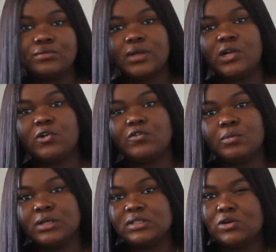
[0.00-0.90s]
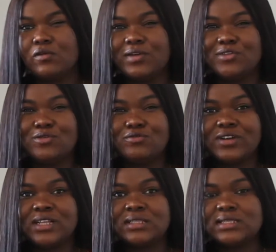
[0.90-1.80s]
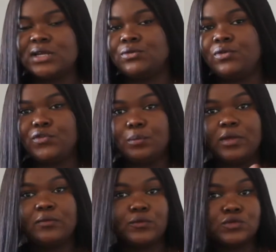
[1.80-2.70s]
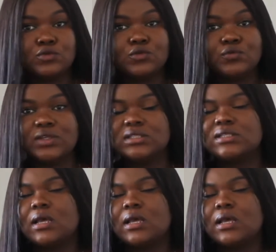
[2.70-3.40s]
enough money to cover your rent. I don't know if you're paying for school fees,